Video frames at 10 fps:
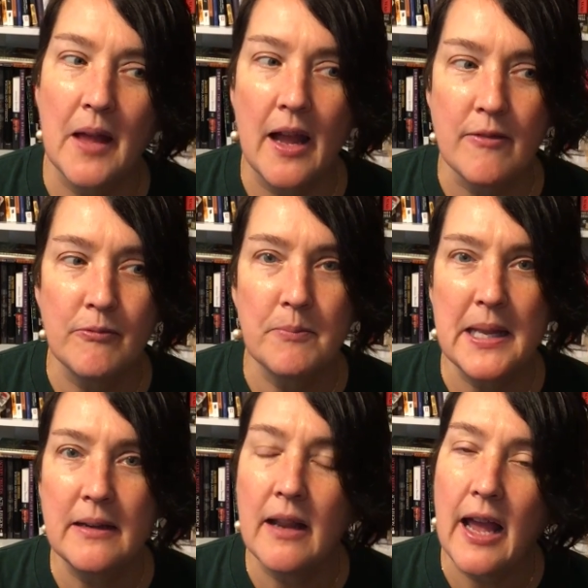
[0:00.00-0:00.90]
I've
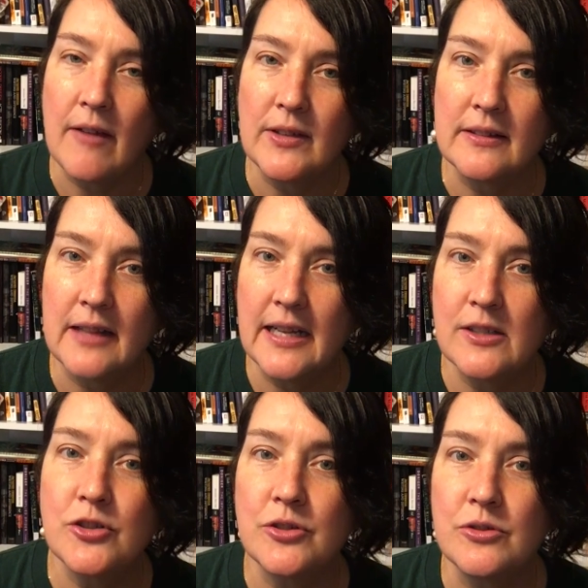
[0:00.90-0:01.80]
been
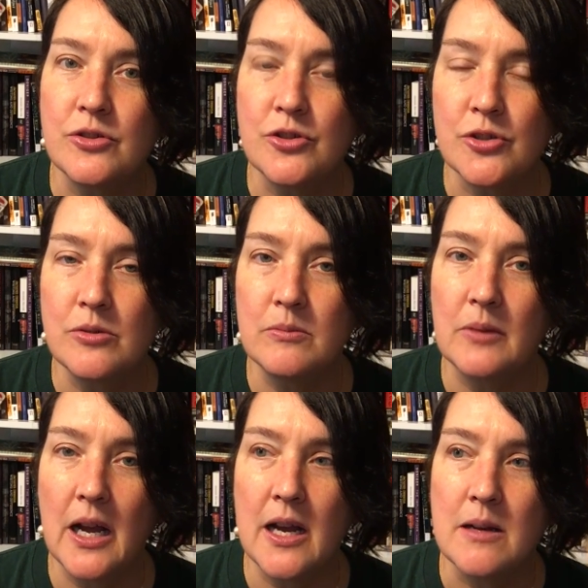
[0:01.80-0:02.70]
letting students do
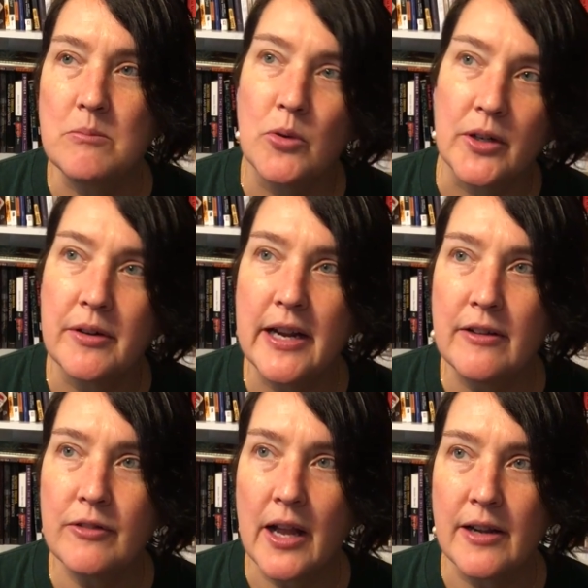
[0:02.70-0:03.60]
more
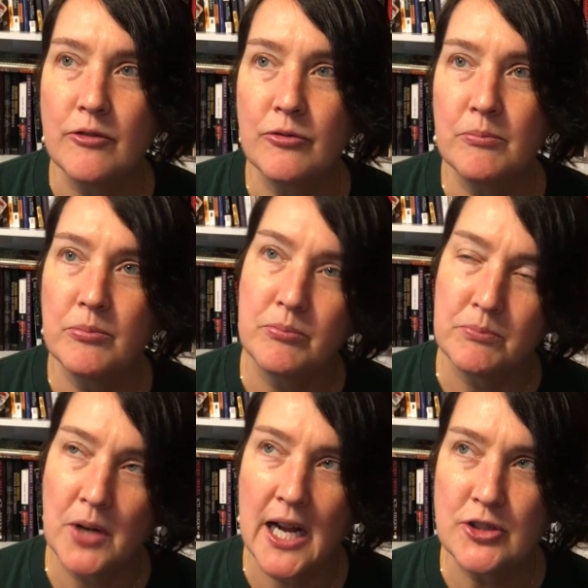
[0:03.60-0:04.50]
creative kind of
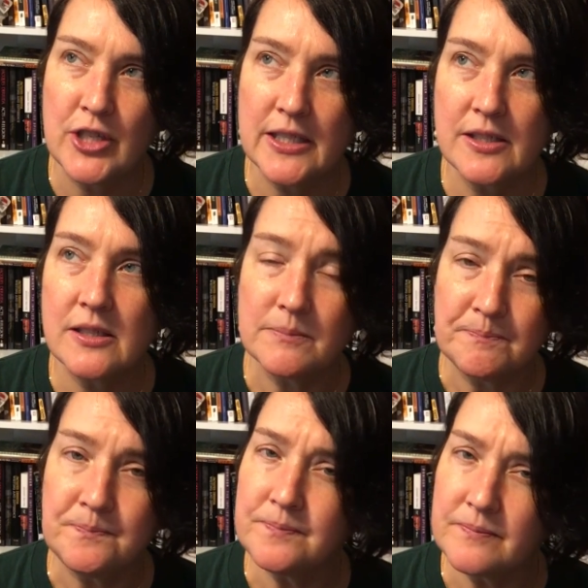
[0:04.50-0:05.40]
projects
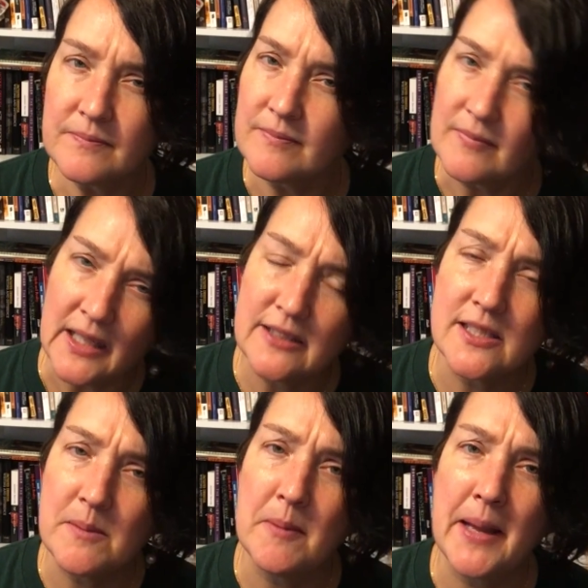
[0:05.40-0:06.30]
on
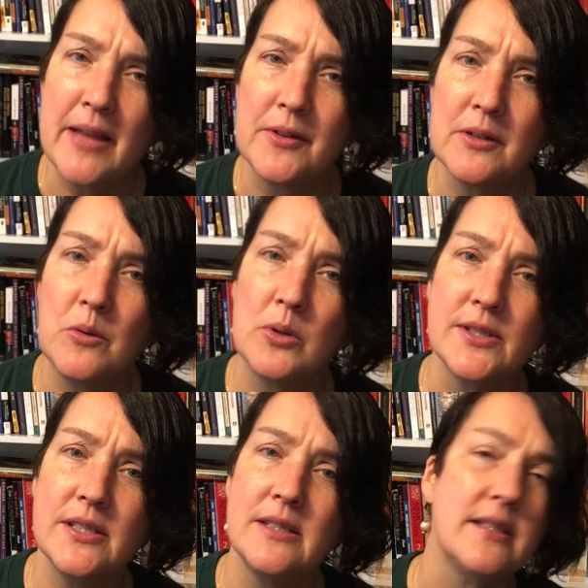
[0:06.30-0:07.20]
some of my other
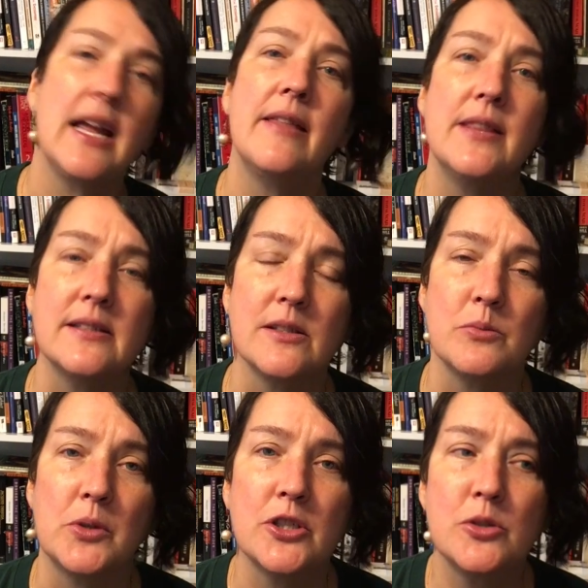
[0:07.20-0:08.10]
courses, and this
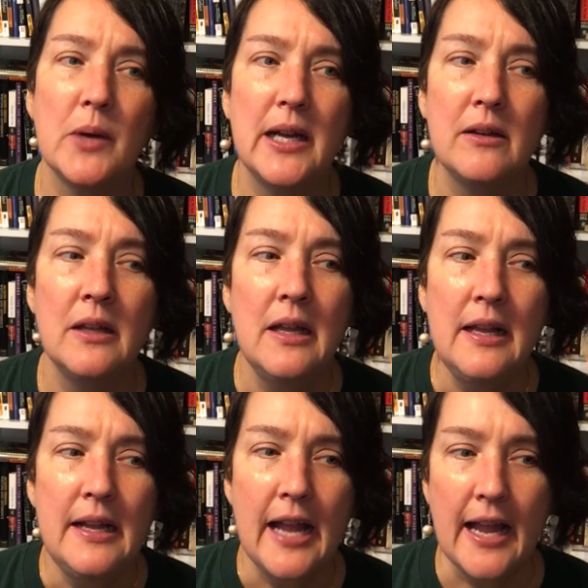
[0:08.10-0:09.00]
has worked well.
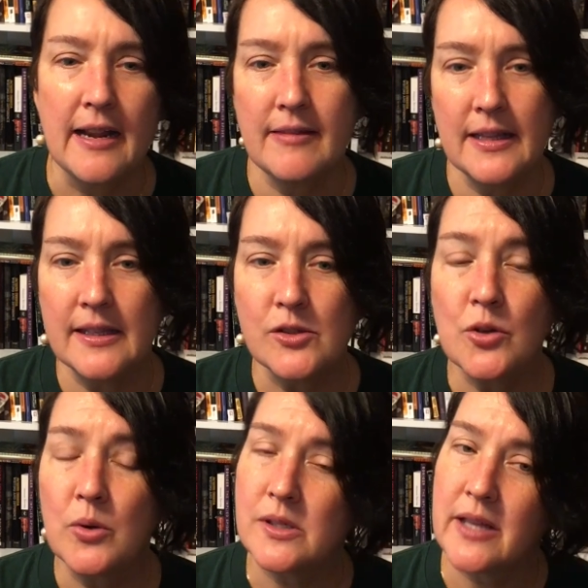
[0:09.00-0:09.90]
And I think this
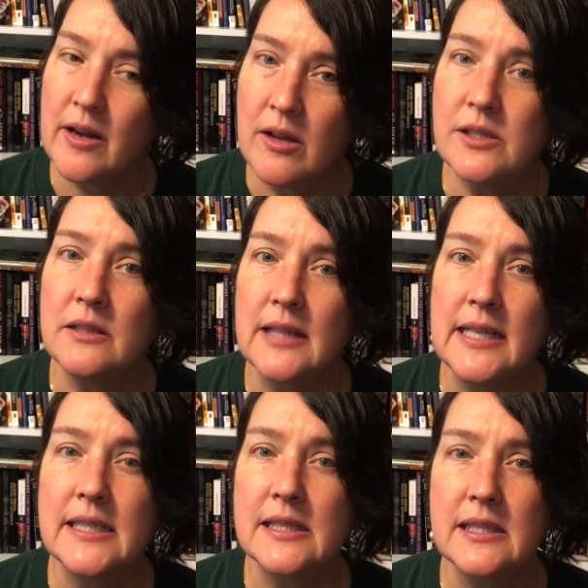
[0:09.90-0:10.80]
course can also
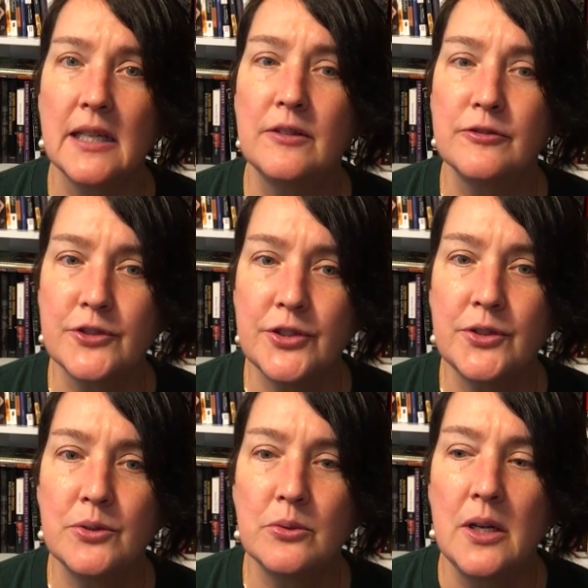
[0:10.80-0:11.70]
lend itself
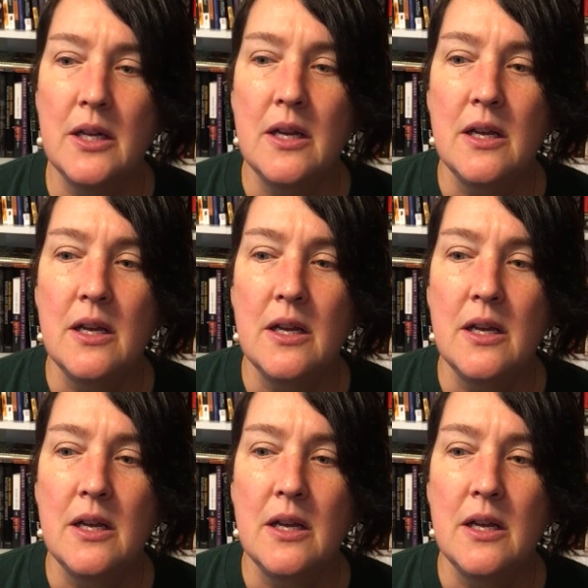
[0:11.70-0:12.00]
to